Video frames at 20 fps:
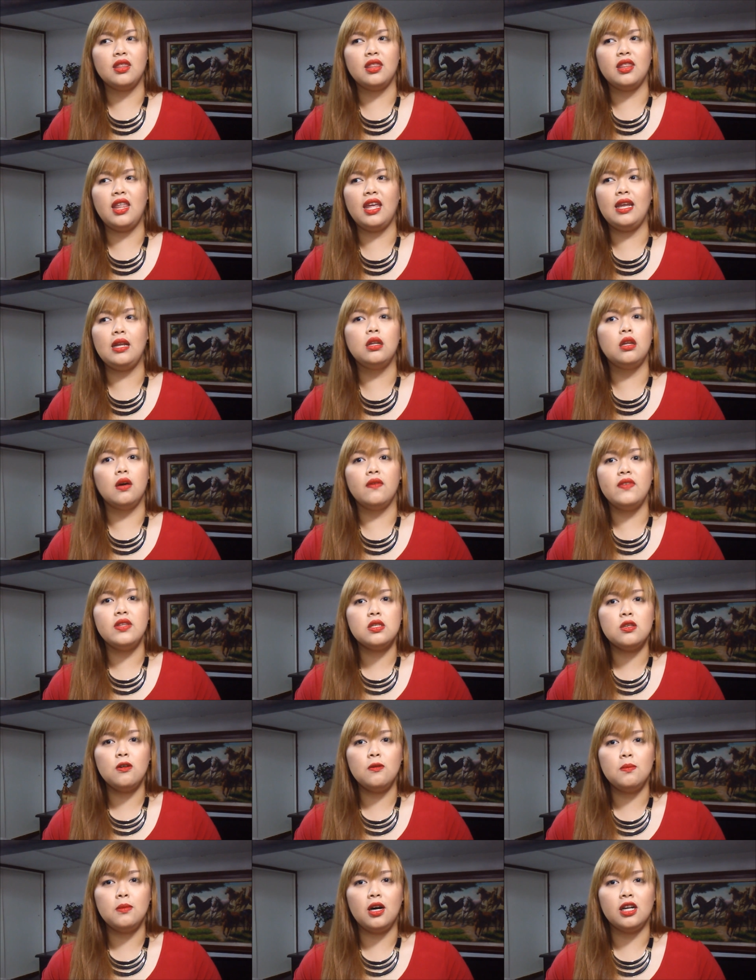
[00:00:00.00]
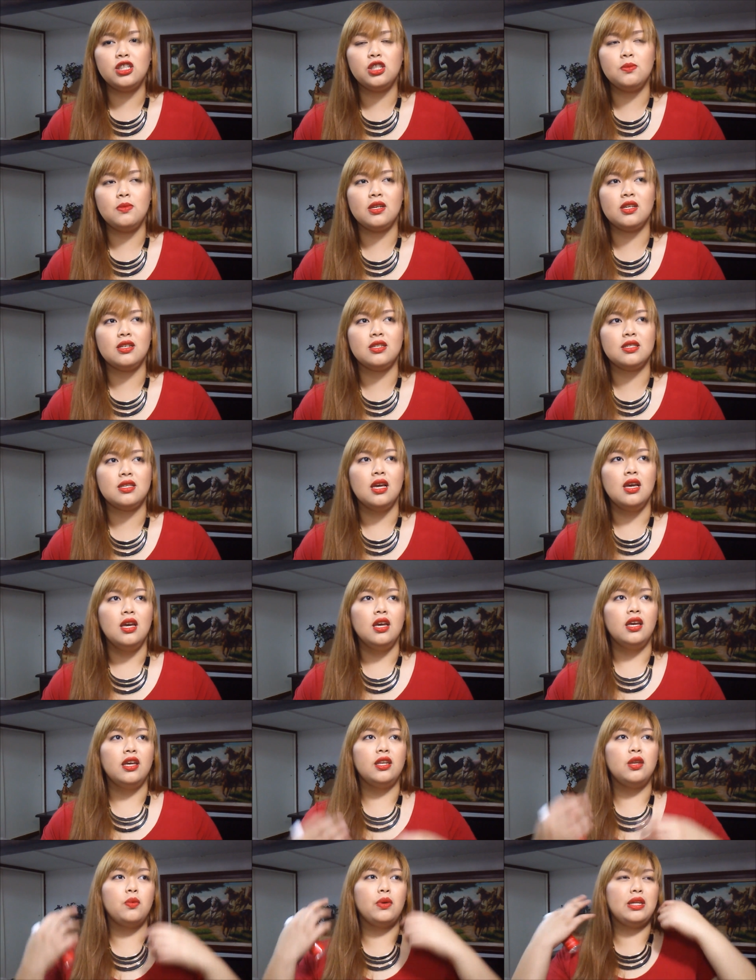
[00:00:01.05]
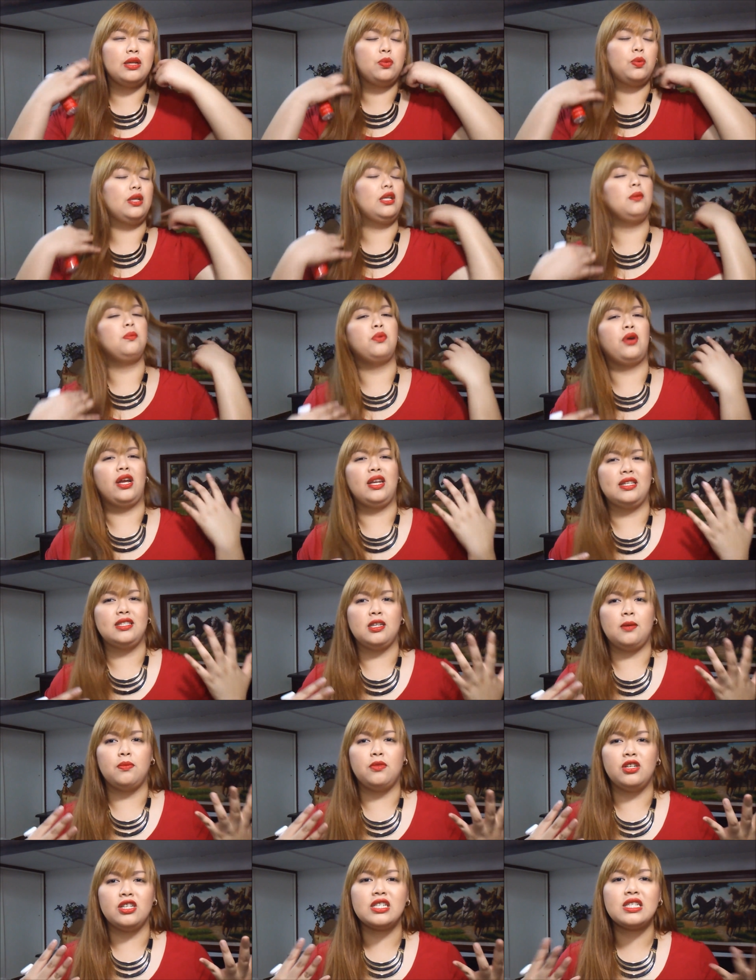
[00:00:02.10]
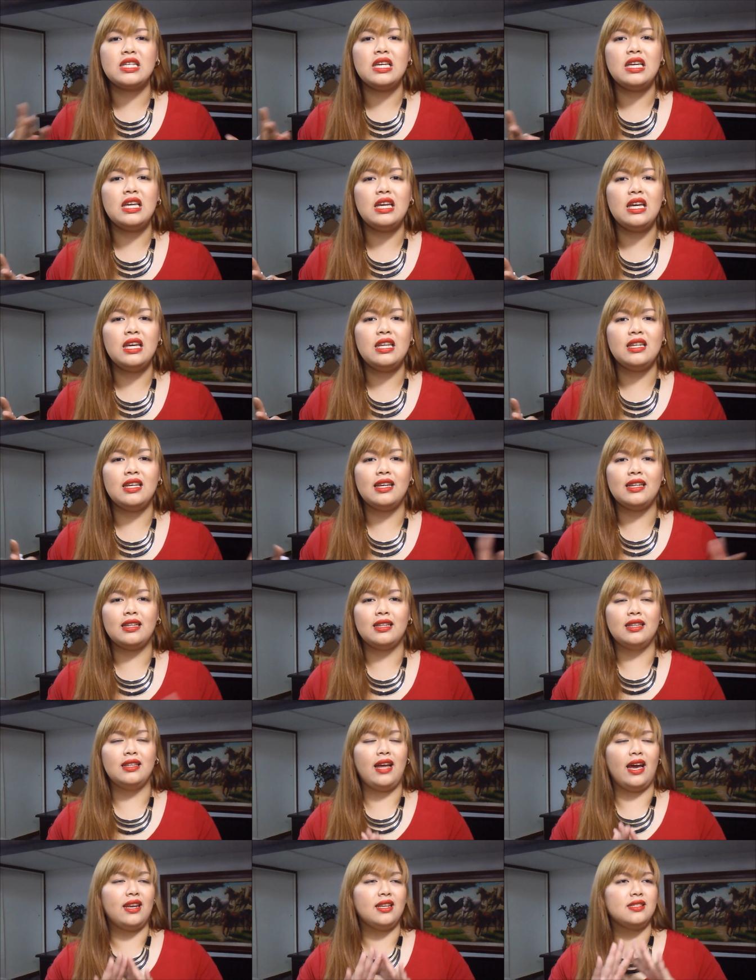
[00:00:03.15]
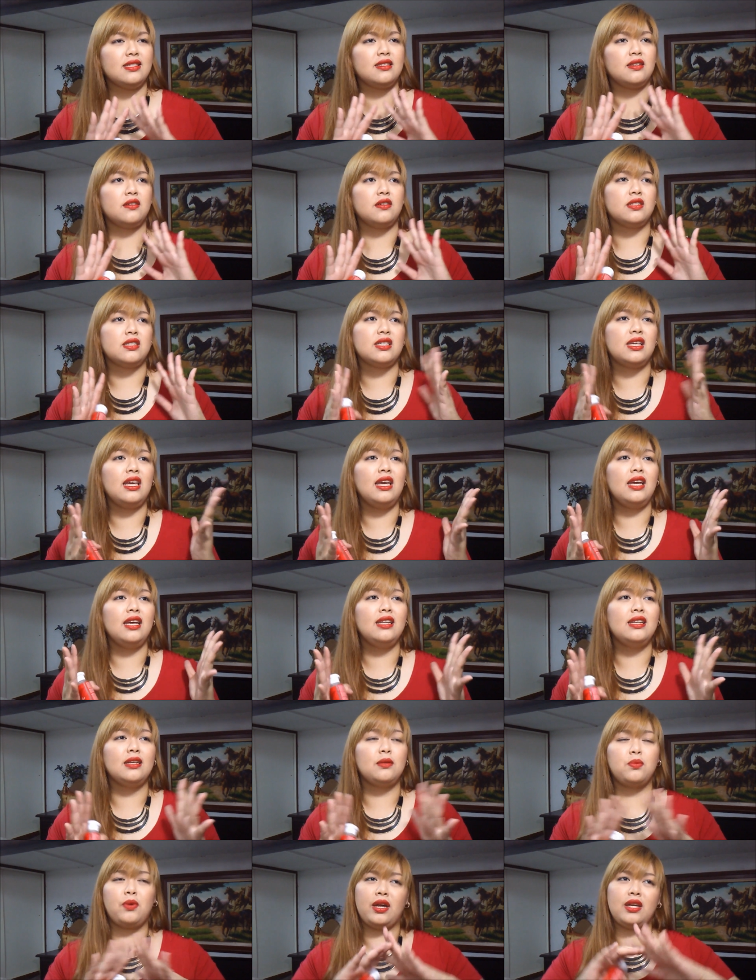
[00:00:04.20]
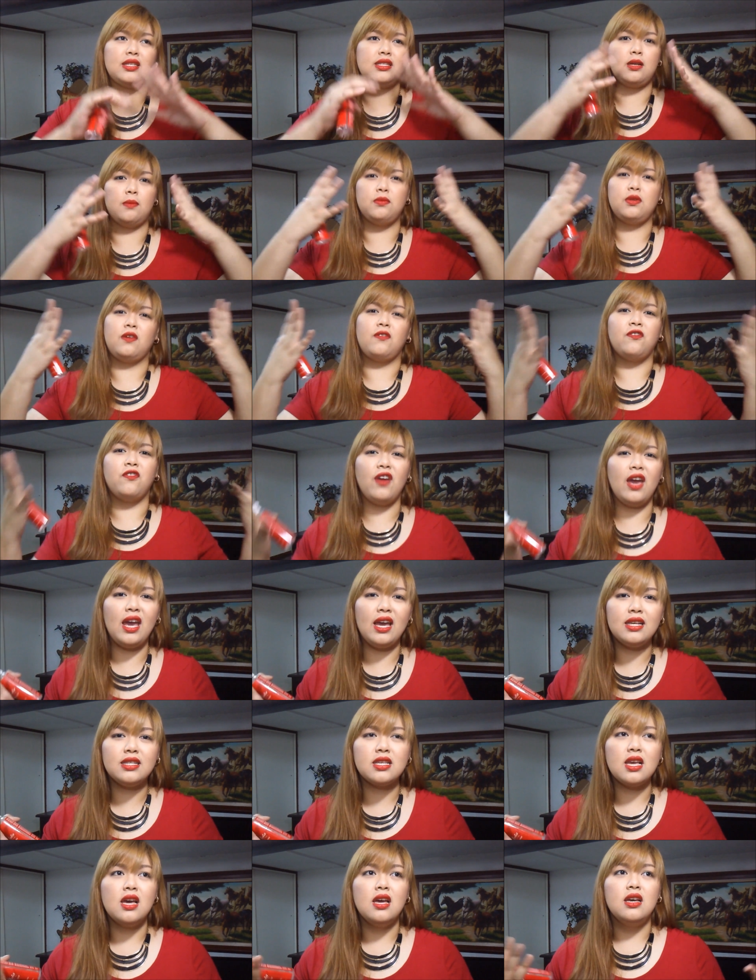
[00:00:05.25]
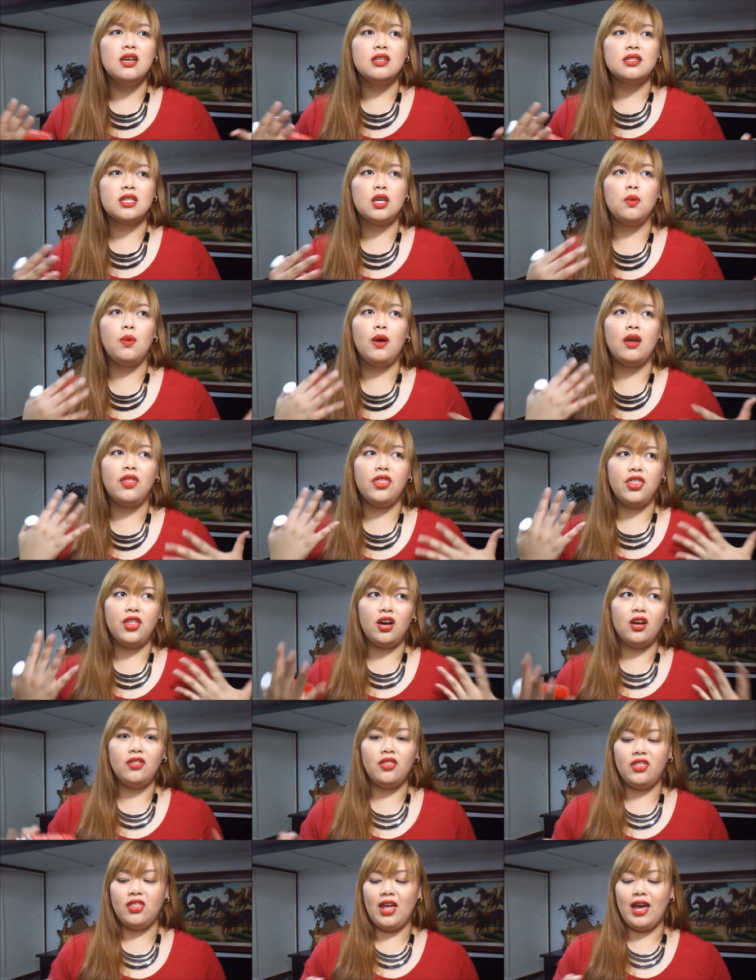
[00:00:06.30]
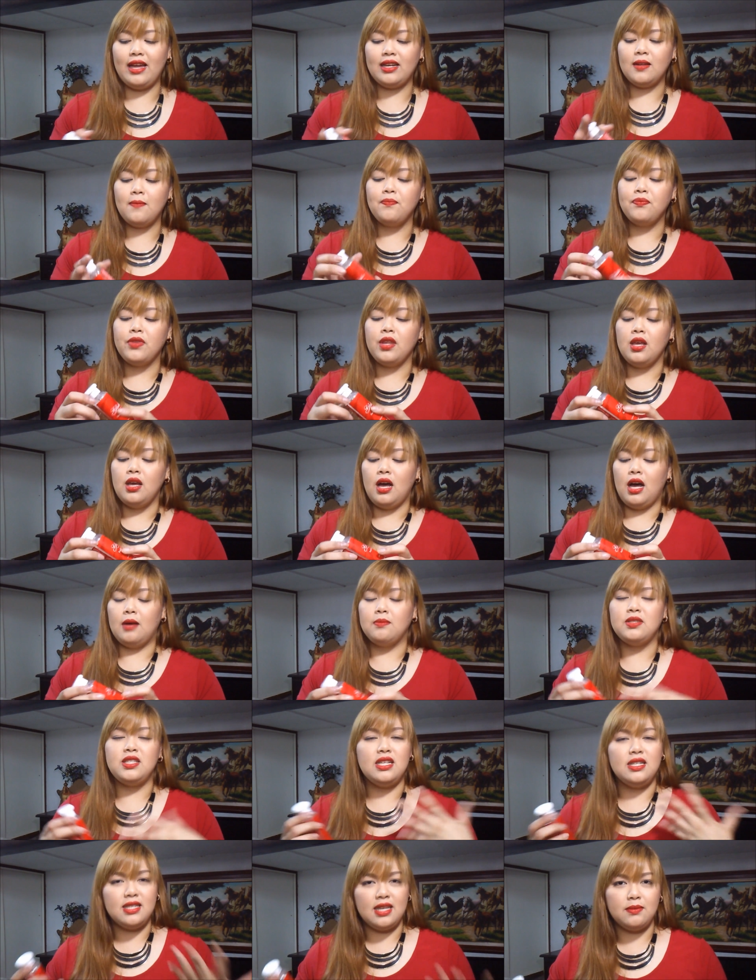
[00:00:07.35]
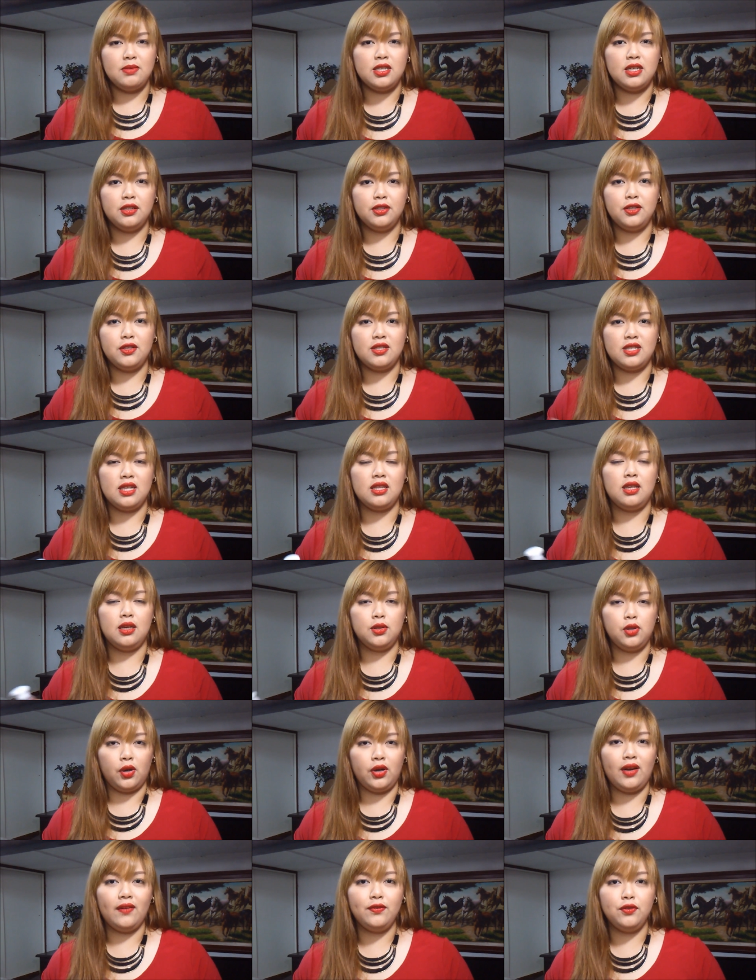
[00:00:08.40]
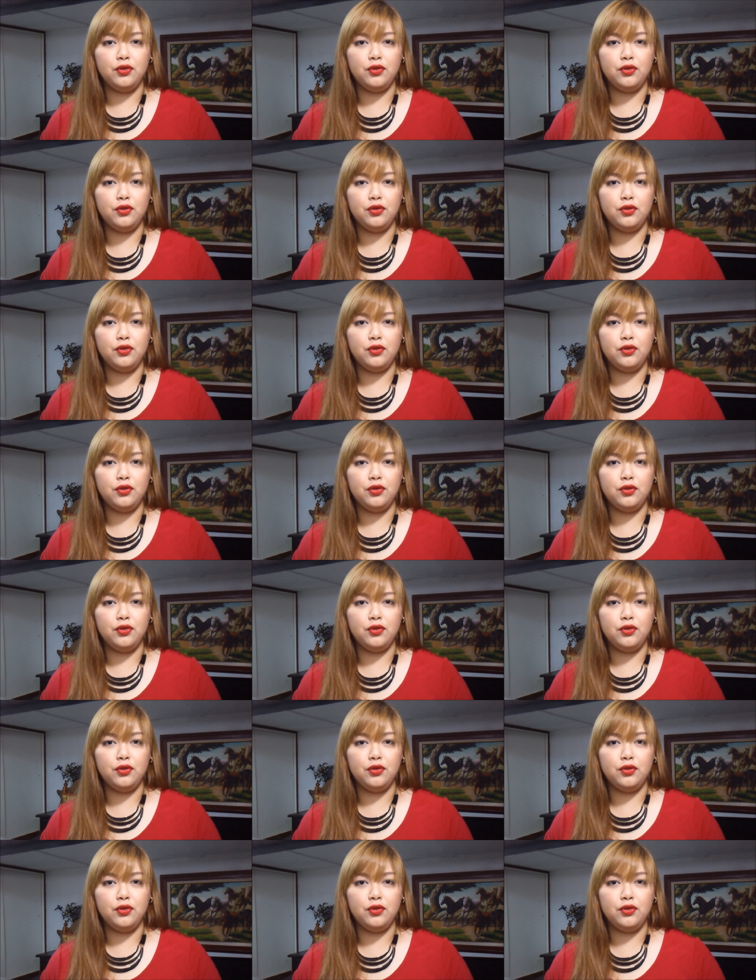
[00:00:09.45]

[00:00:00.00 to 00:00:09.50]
they love it so much because you know it really brightens up their skin it lightens their skin it brightens up their face so i thought that um, since i'm still using the glory of